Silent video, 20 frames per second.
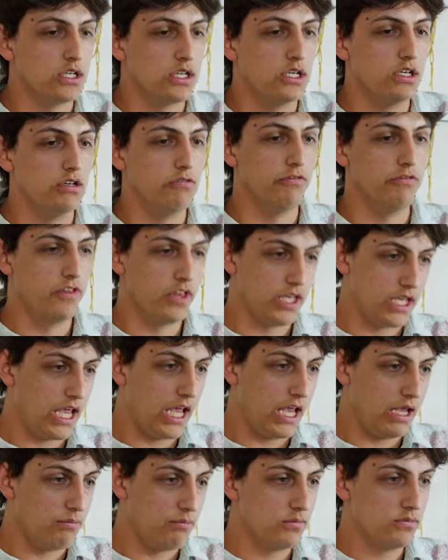of the
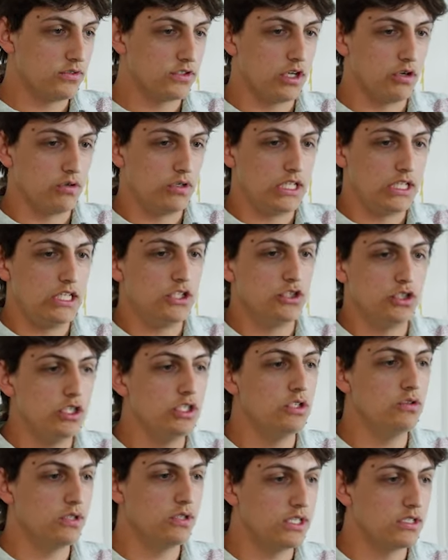game. So in each
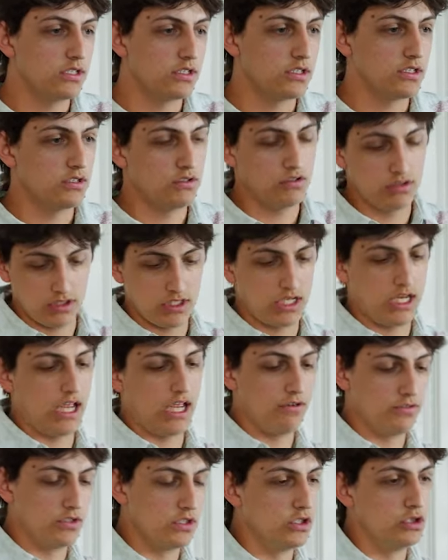unit, was gonna
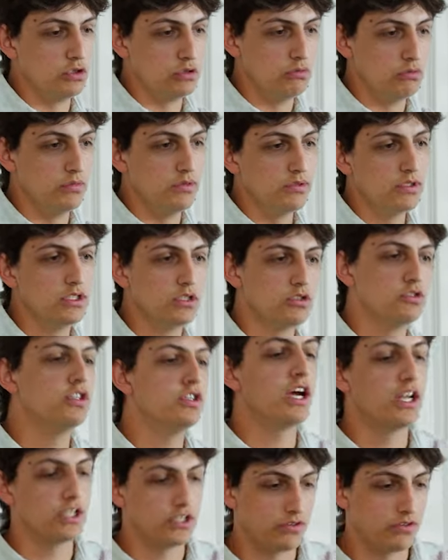have a little little
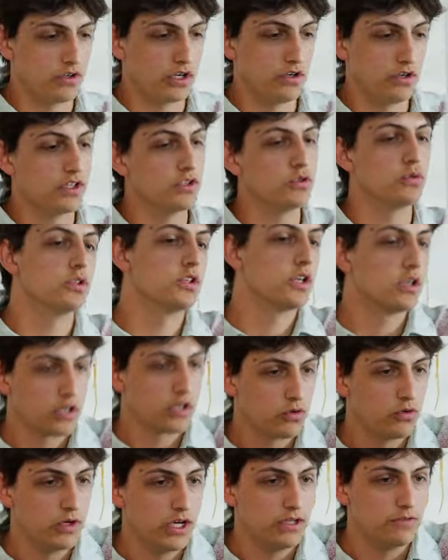touch of her. This was her
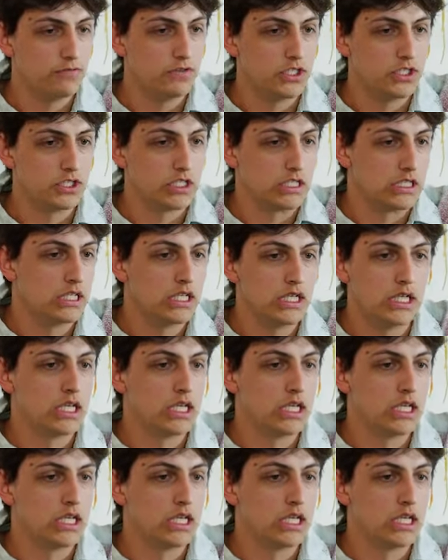creative vision.